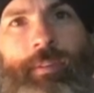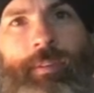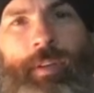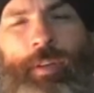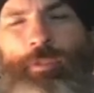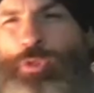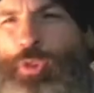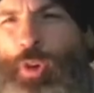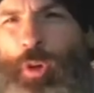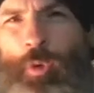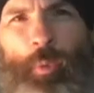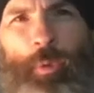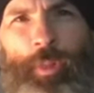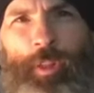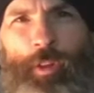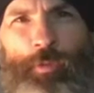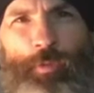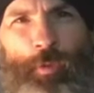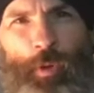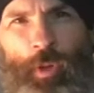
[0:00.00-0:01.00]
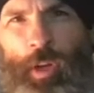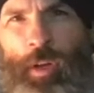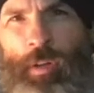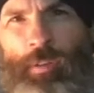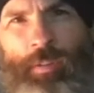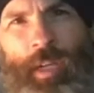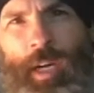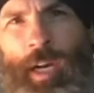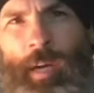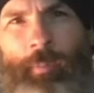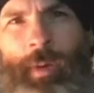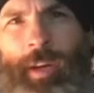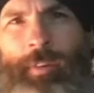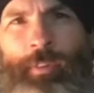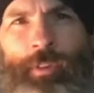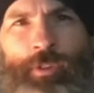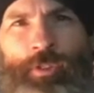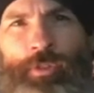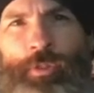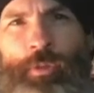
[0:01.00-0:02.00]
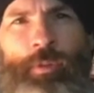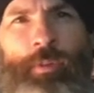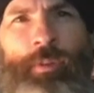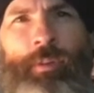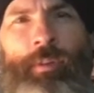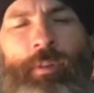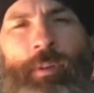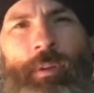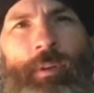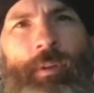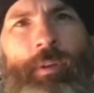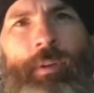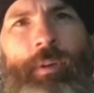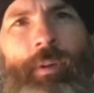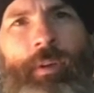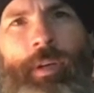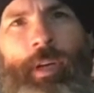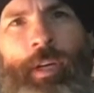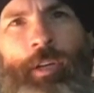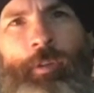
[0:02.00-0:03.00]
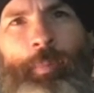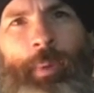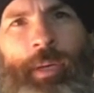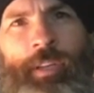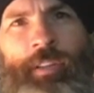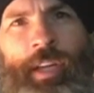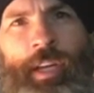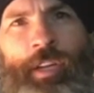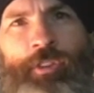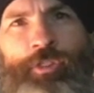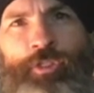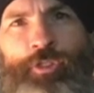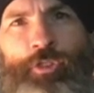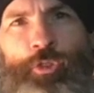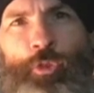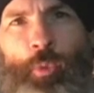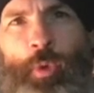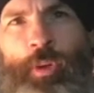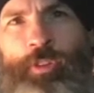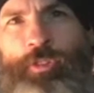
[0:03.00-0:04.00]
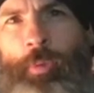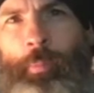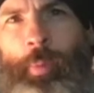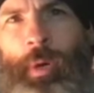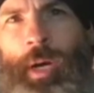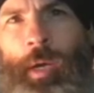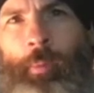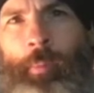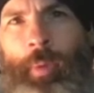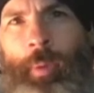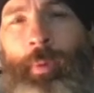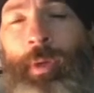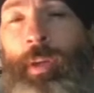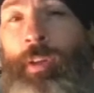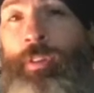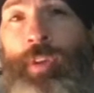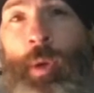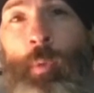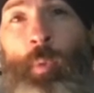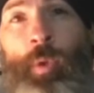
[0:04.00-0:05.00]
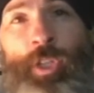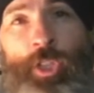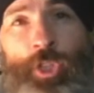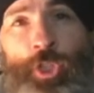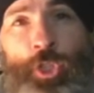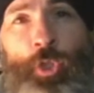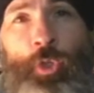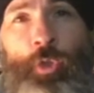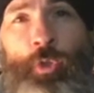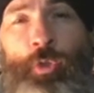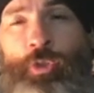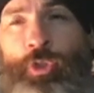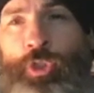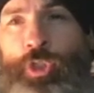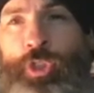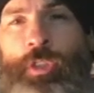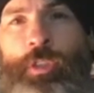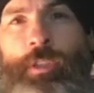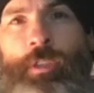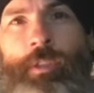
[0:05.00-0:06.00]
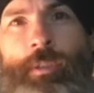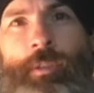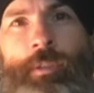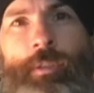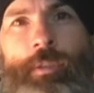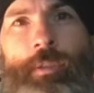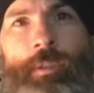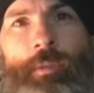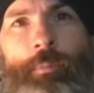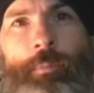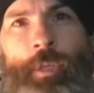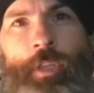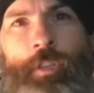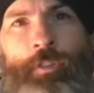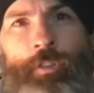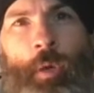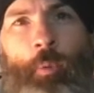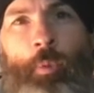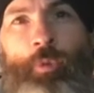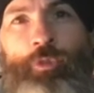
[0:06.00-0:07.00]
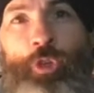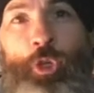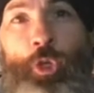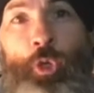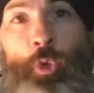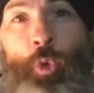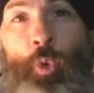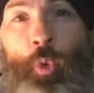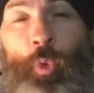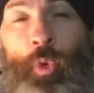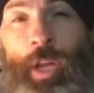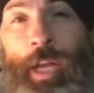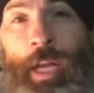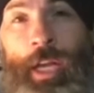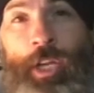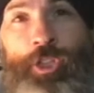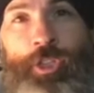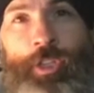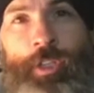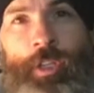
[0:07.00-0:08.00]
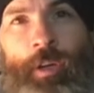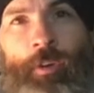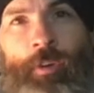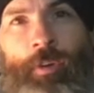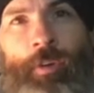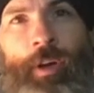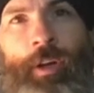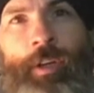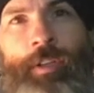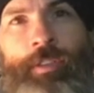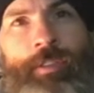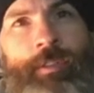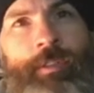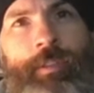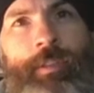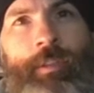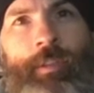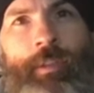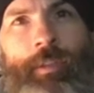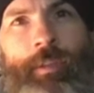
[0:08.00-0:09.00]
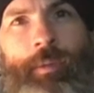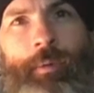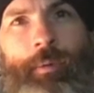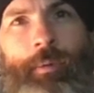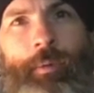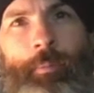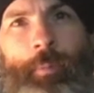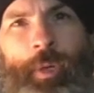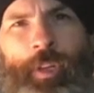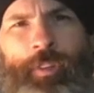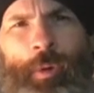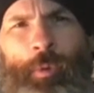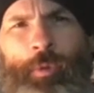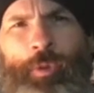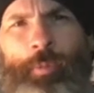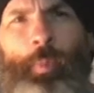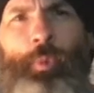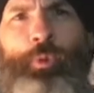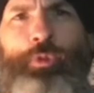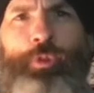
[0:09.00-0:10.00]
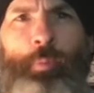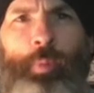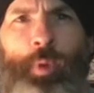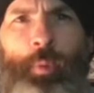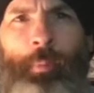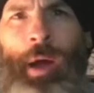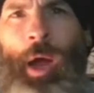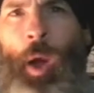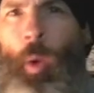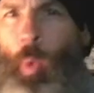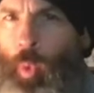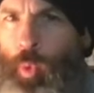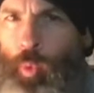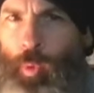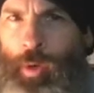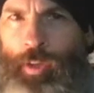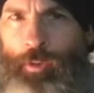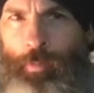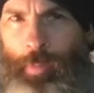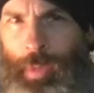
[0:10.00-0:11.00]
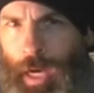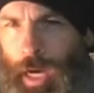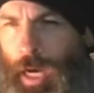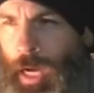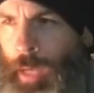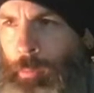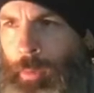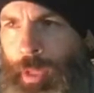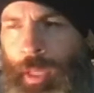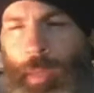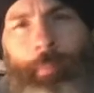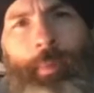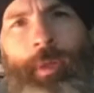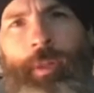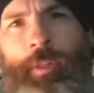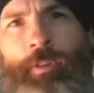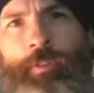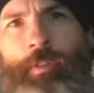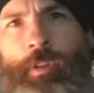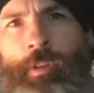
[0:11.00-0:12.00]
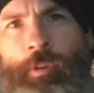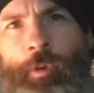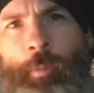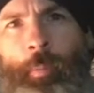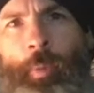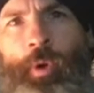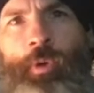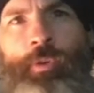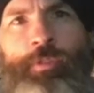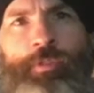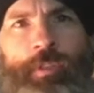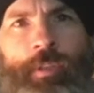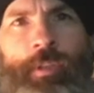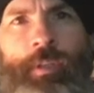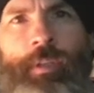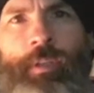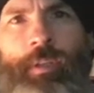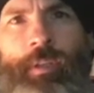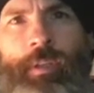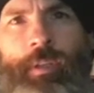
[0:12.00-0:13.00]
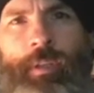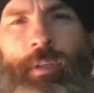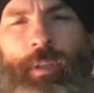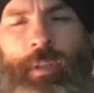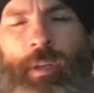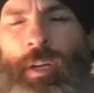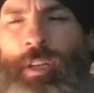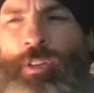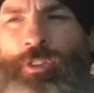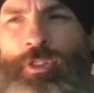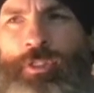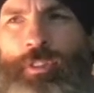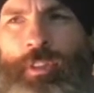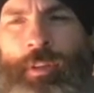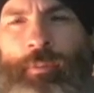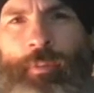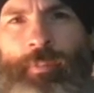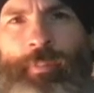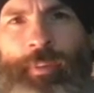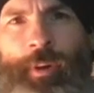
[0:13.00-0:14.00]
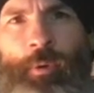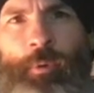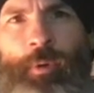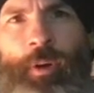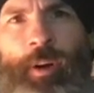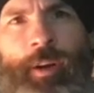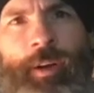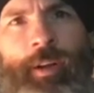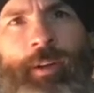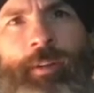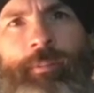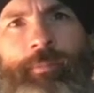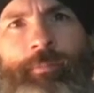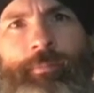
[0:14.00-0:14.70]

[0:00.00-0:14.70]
I've struggled with this for a long time, having certain expectations thrust upon me because I went to church, because I was a new creation in Christ, because I was supposed to put my old ways behind me and be this other person. And it just never felt right.